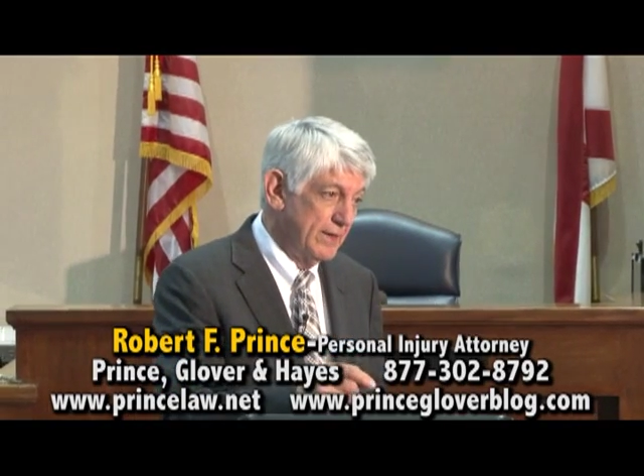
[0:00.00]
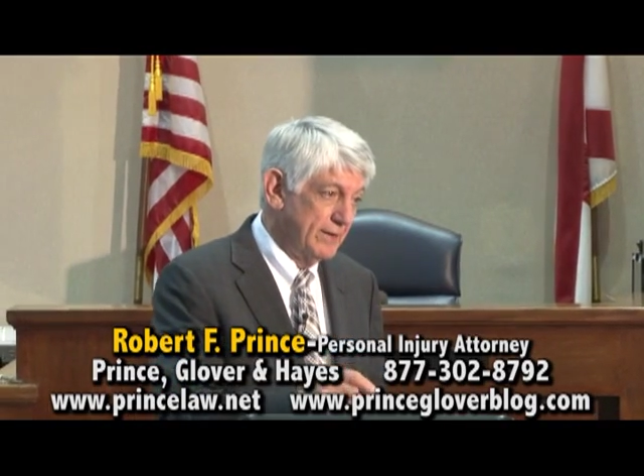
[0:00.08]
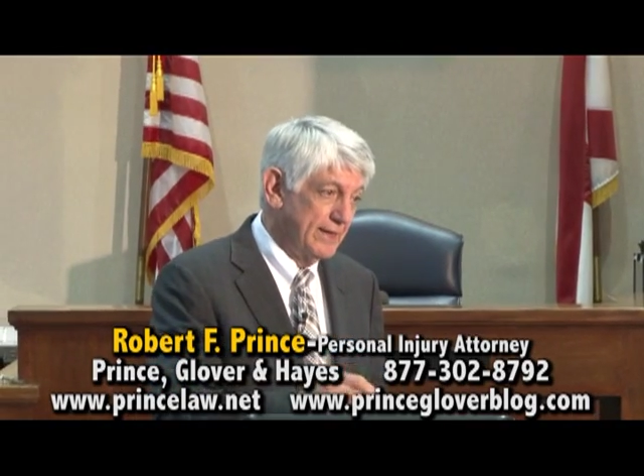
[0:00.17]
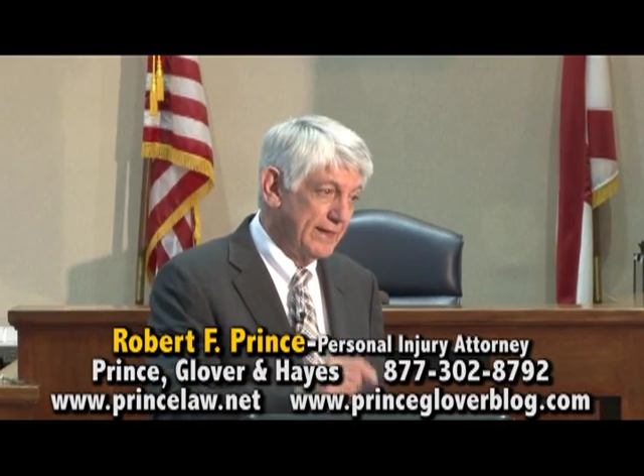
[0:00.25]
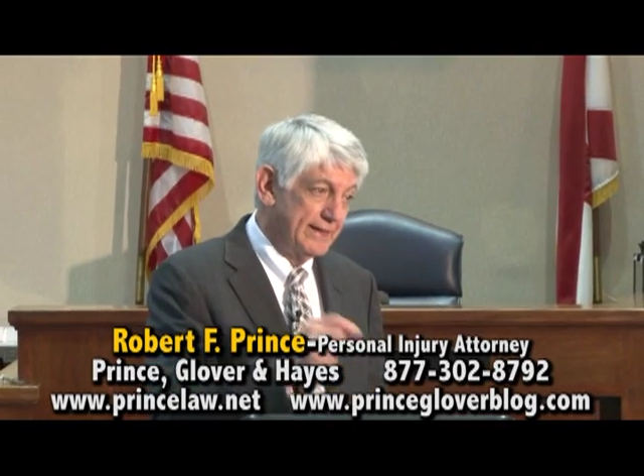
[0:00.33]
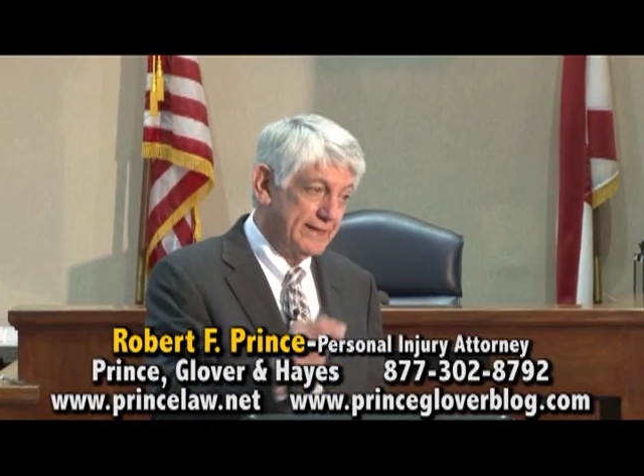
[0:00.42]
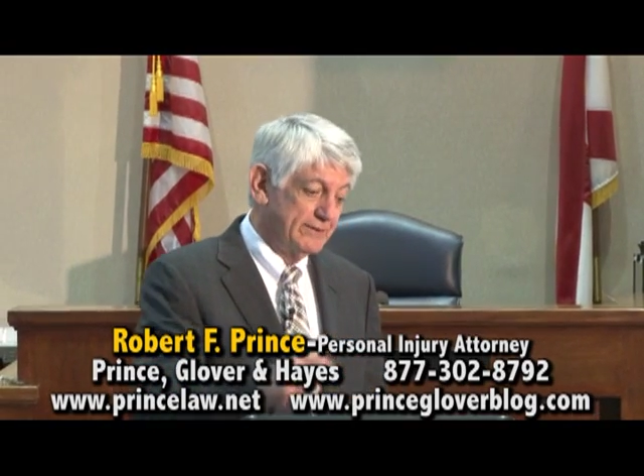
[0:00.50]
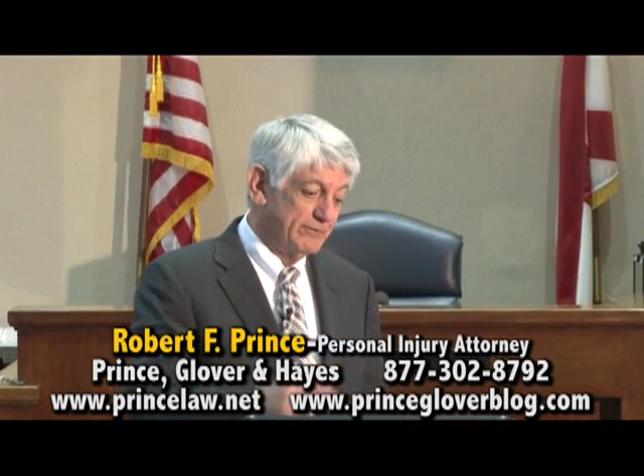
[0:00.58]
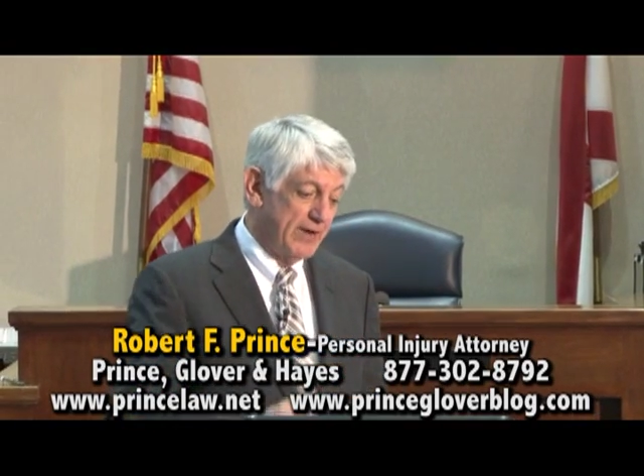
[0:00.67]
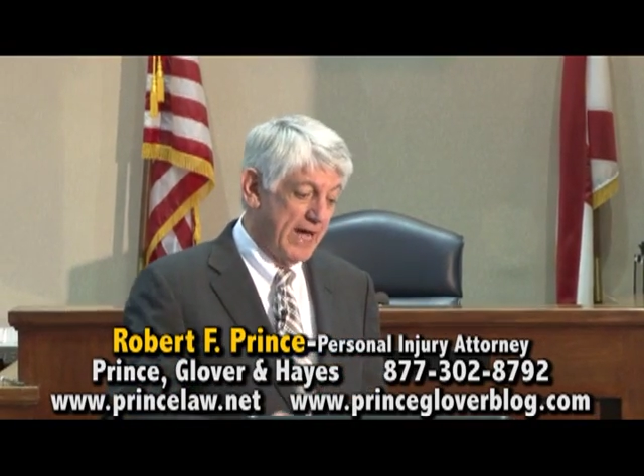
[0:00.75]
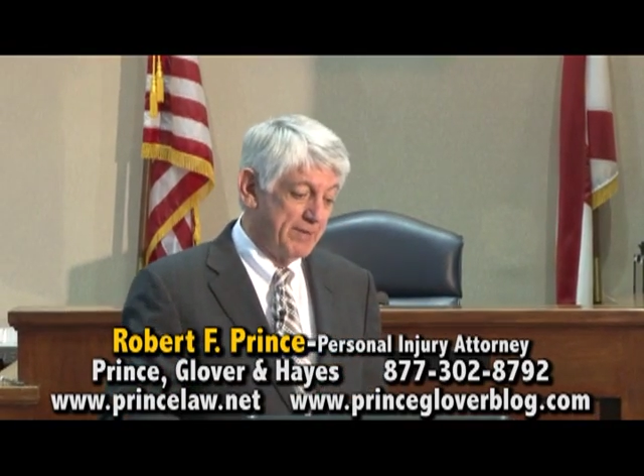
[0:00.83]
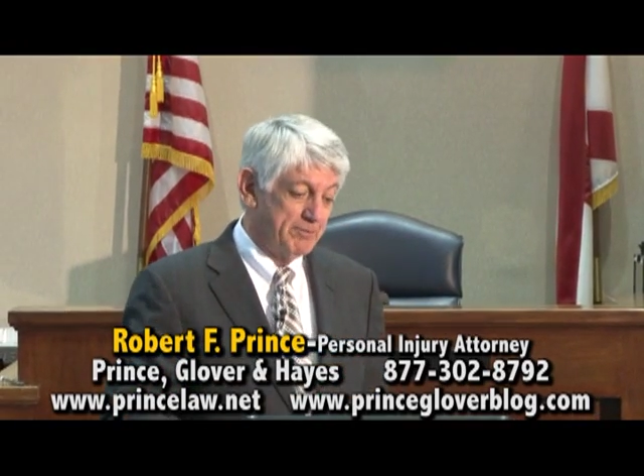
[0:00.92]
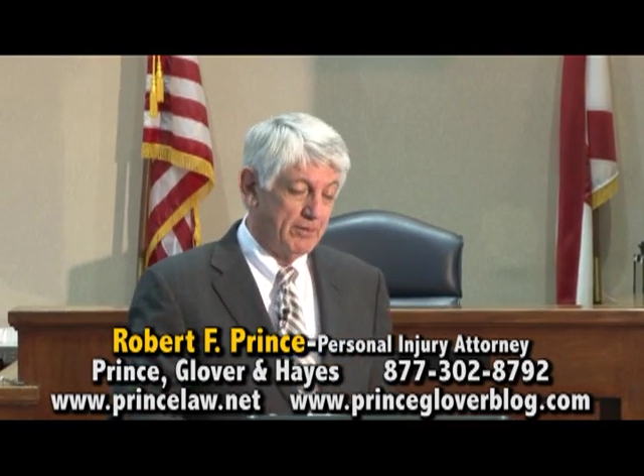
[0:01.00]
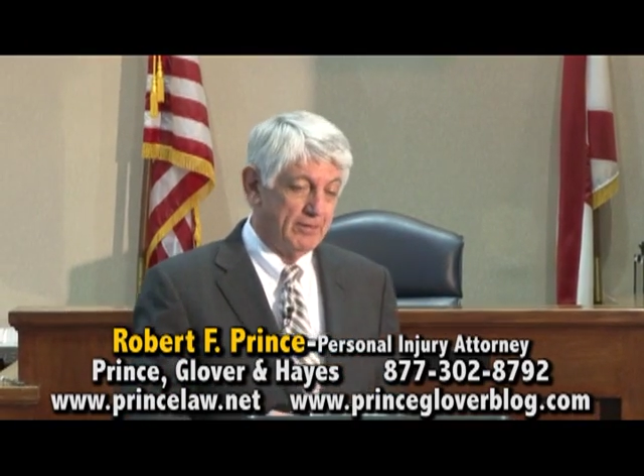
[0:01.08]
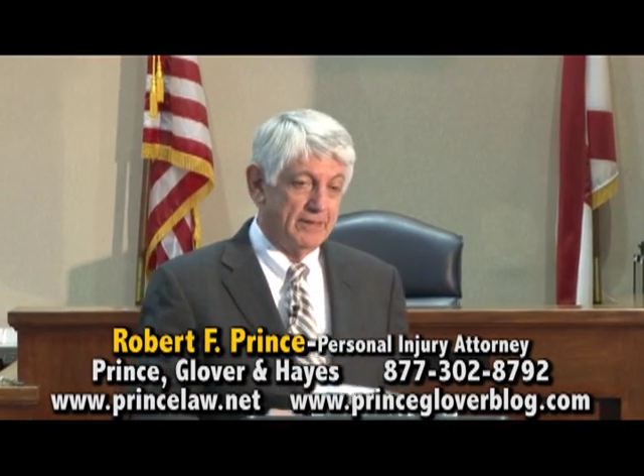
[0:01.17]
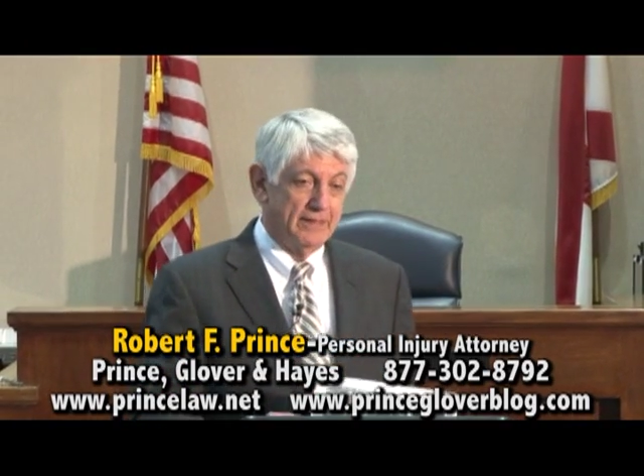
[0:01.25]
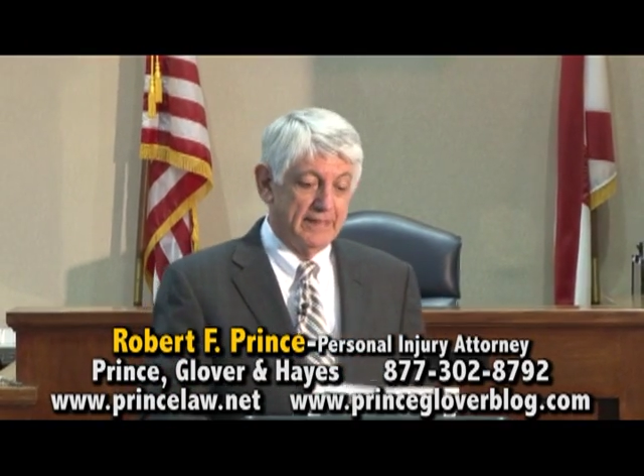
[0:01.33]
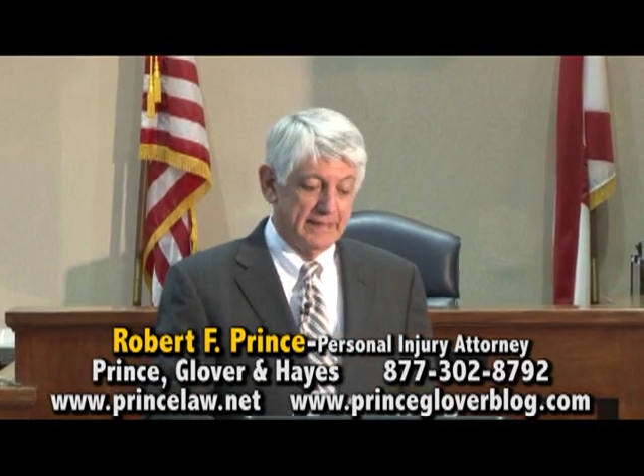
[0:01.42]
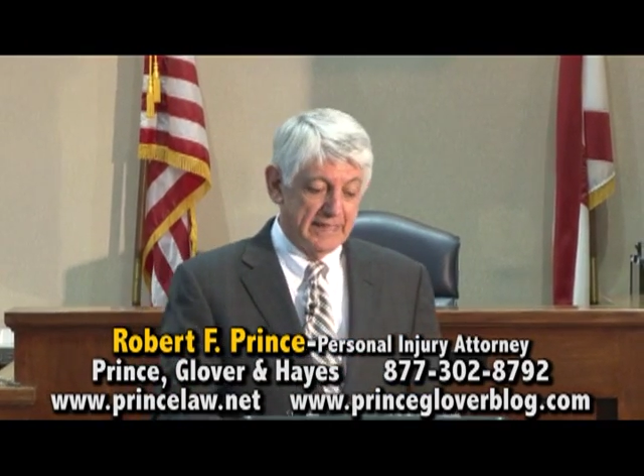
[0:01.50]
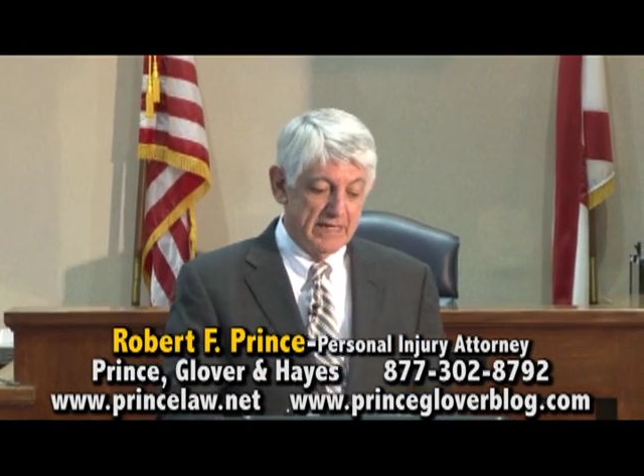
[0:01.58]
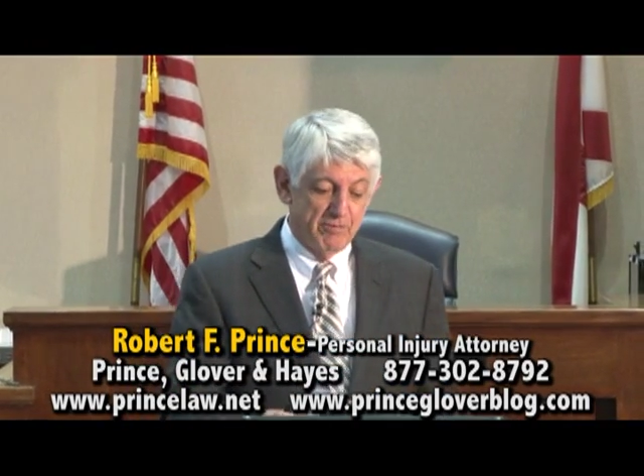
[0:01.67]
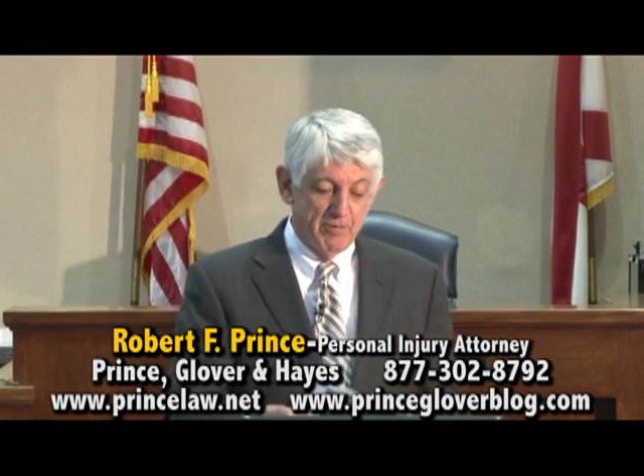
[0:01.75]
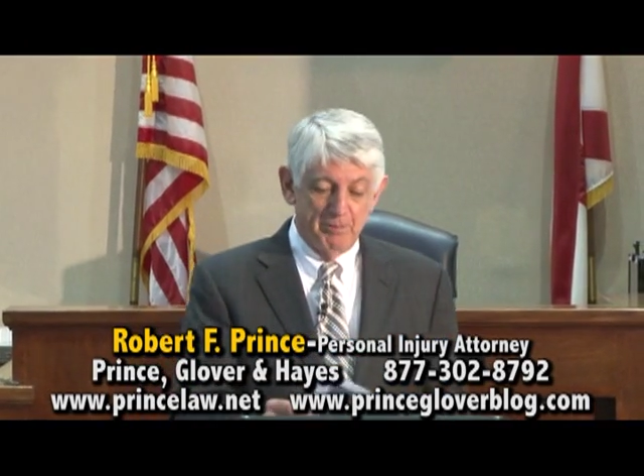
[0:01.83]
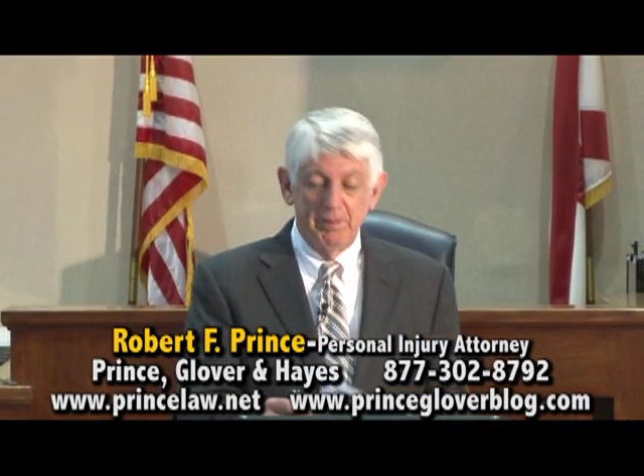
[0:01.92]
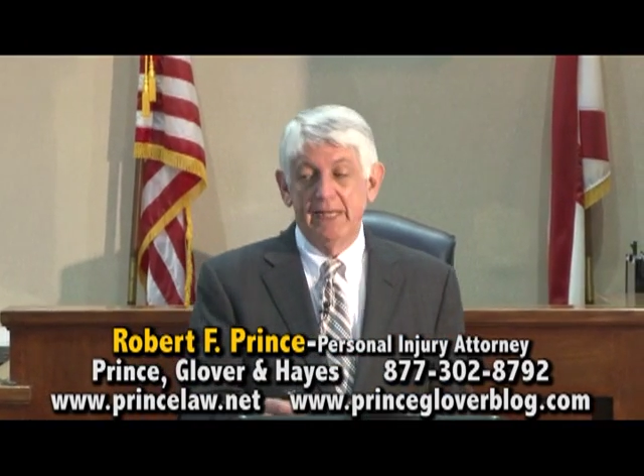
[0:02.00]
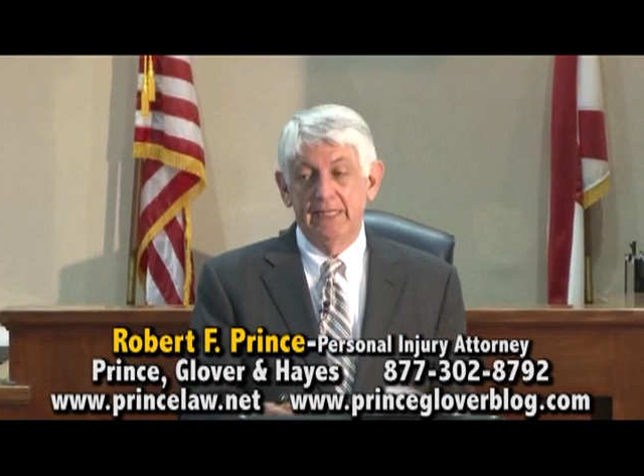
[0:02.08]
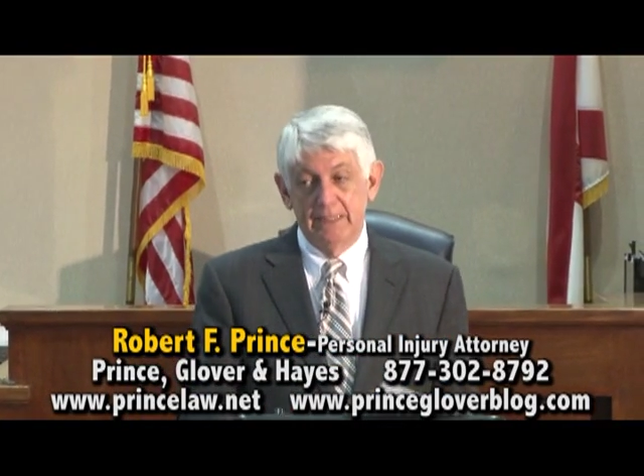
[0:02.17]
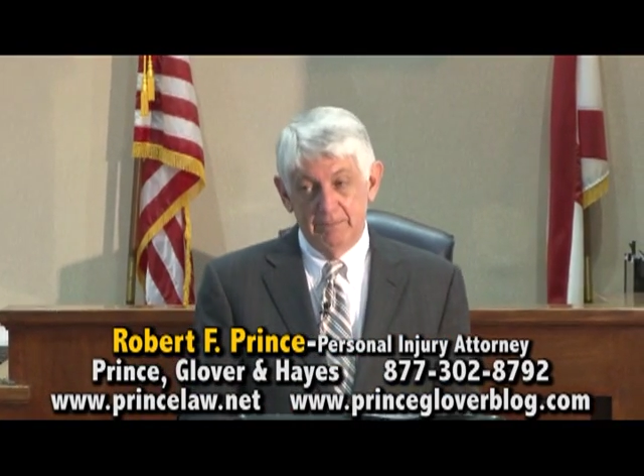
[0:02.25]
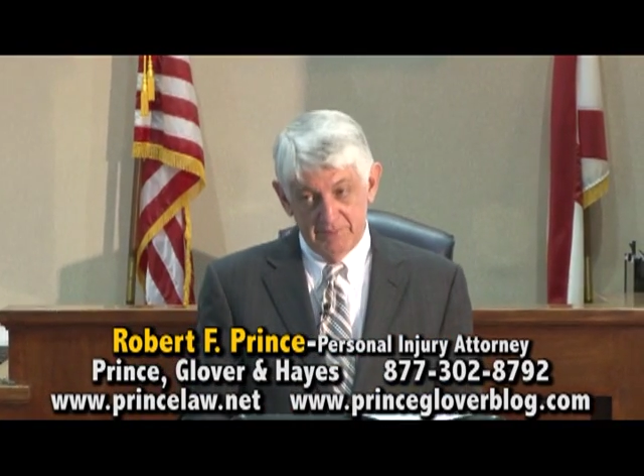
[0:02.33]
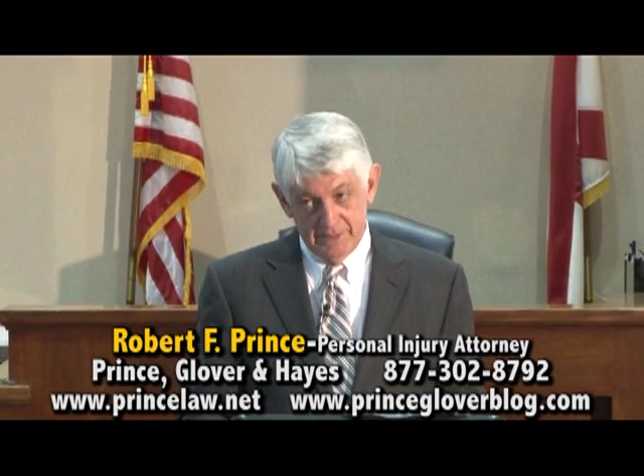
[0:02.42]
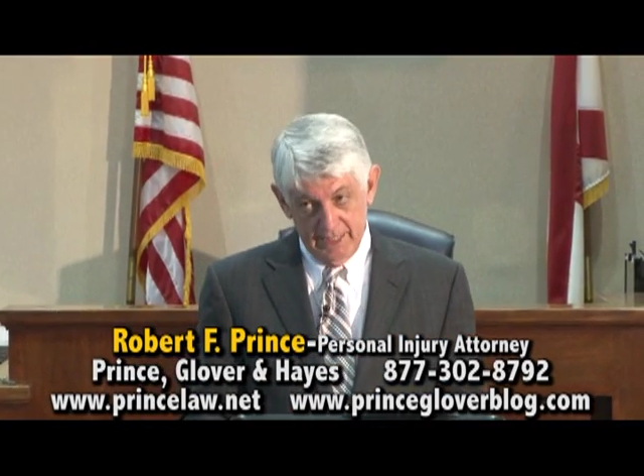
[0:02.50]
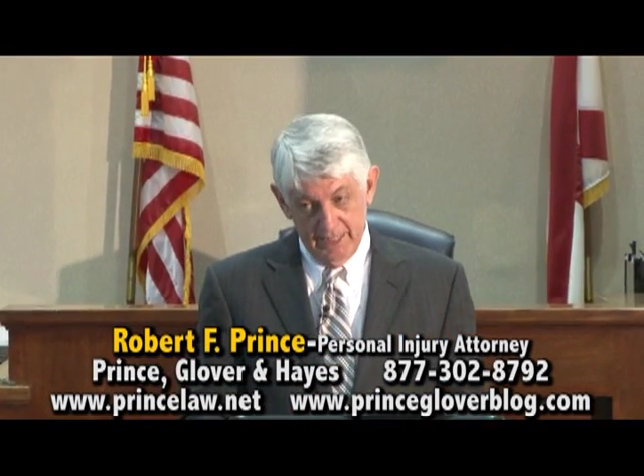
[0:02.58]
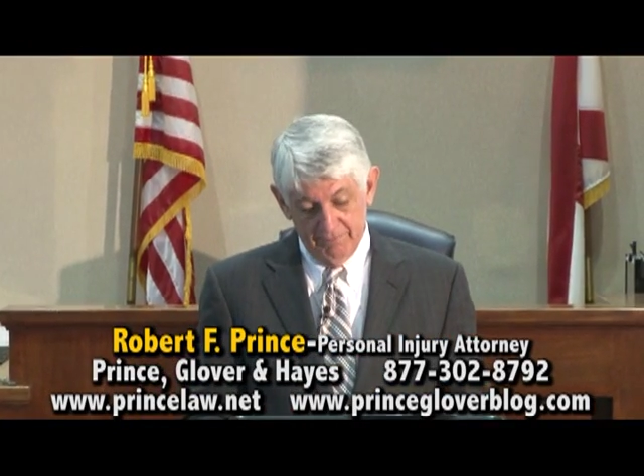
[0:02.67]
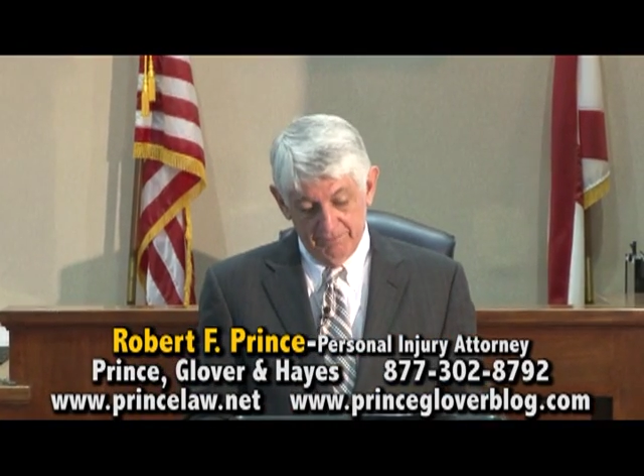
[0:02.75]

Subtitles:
that doesn't ramble and keep repeating himself